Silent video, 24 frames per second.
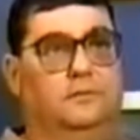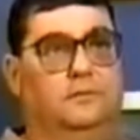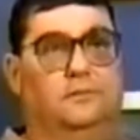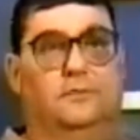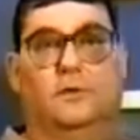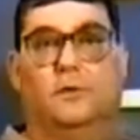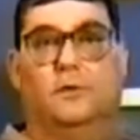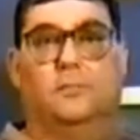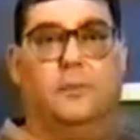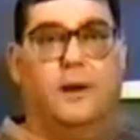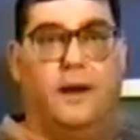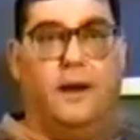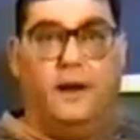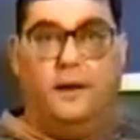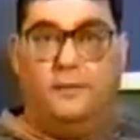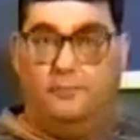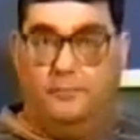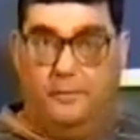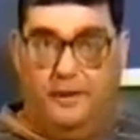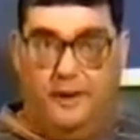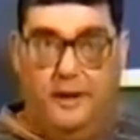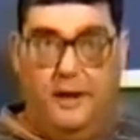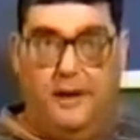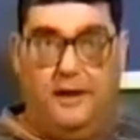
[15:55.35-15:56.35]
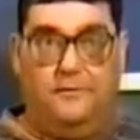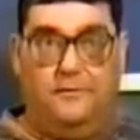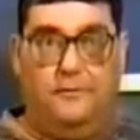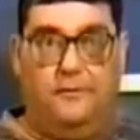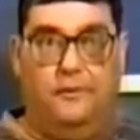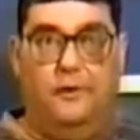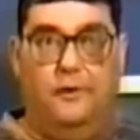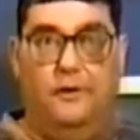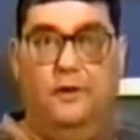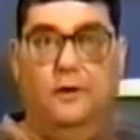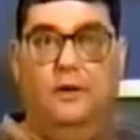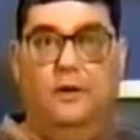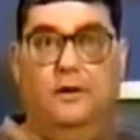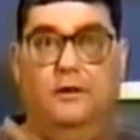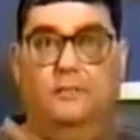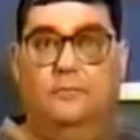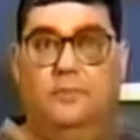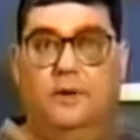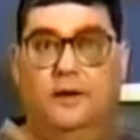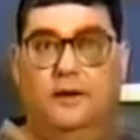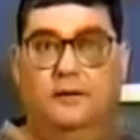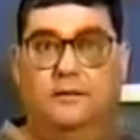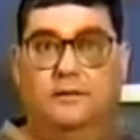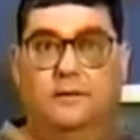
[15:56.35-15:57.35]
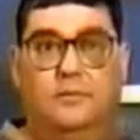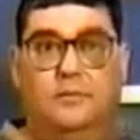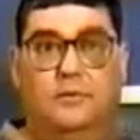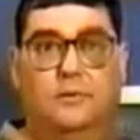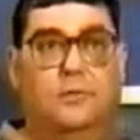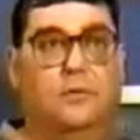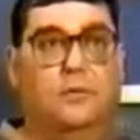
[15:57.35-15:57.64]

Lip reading: very bad behavior by some of